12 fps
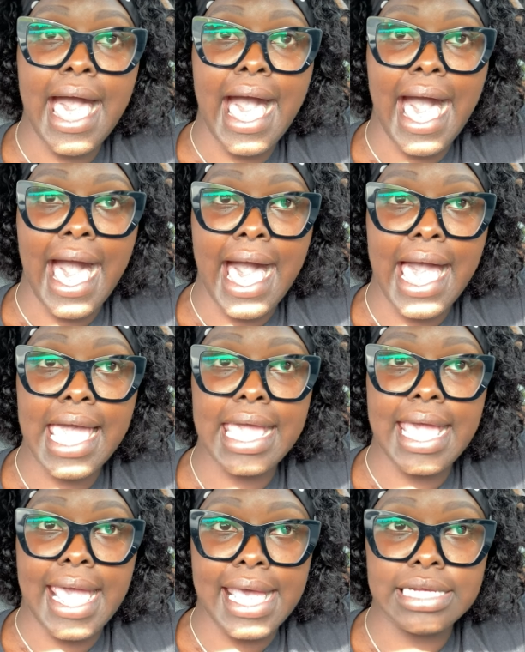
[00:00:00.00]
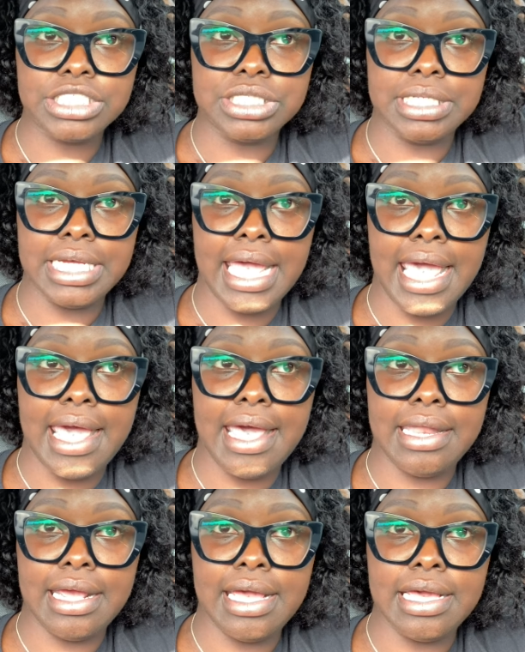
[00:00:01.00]
I actually
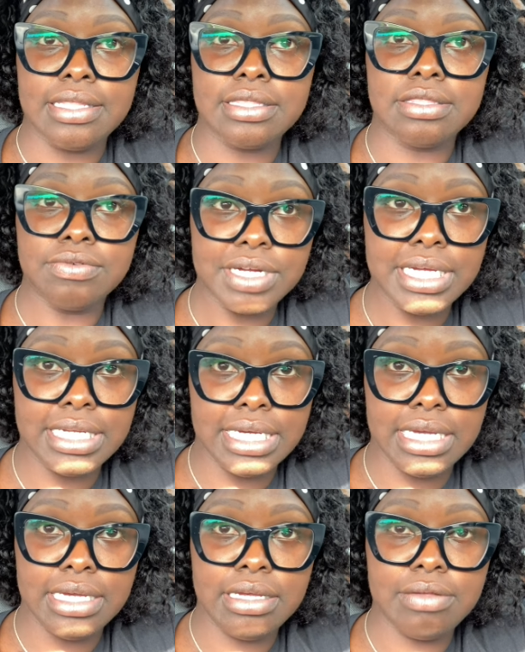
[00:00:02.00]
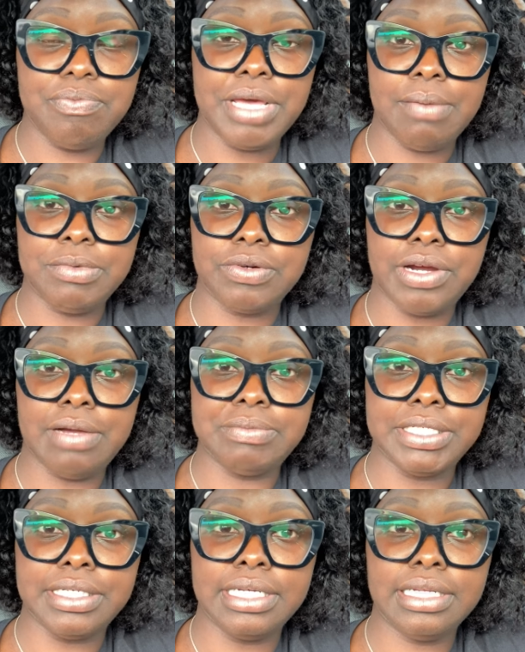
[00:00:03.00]
had a three D mammogram
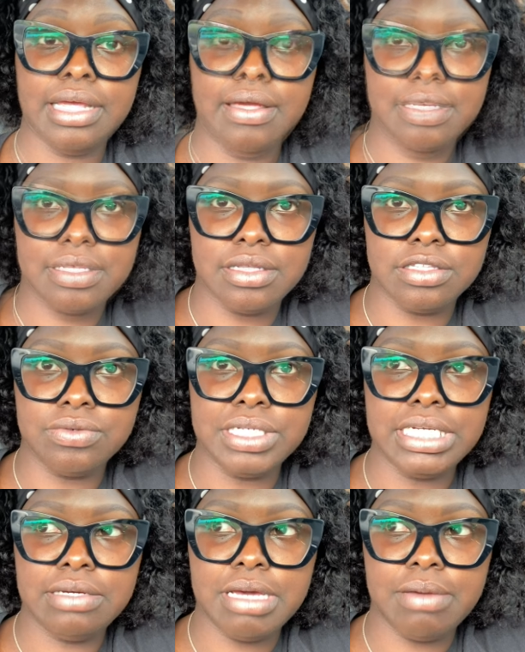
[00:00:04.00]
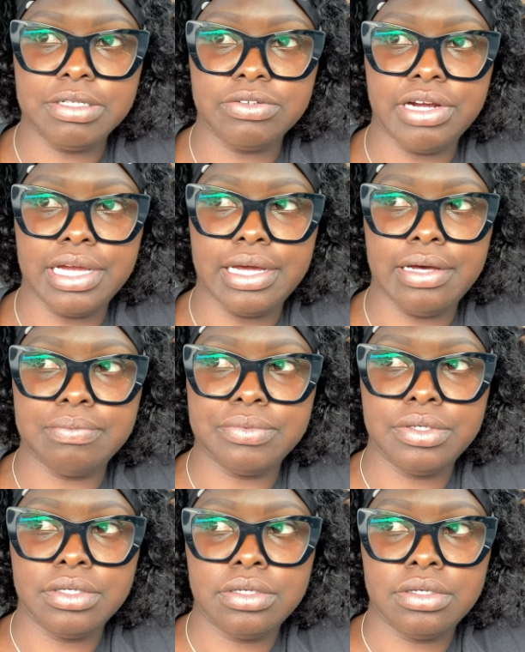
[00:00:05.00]
done. The three D mammogram
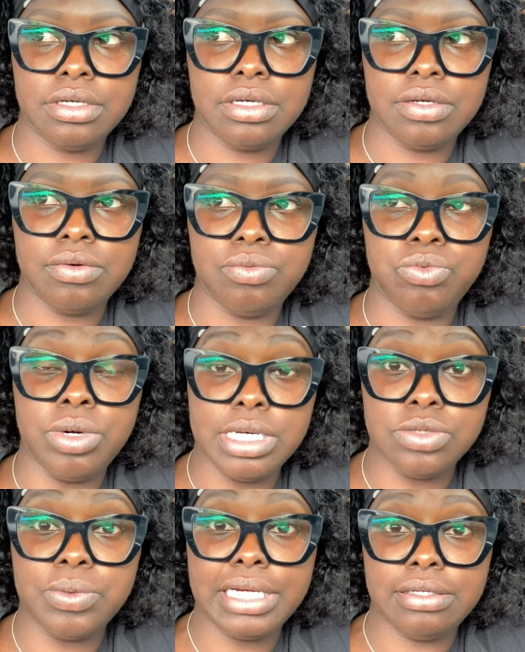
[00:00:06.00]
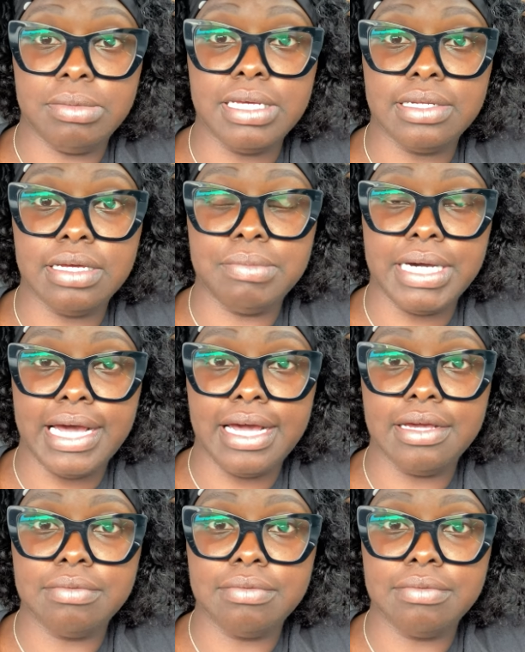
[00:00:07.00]
was recommended by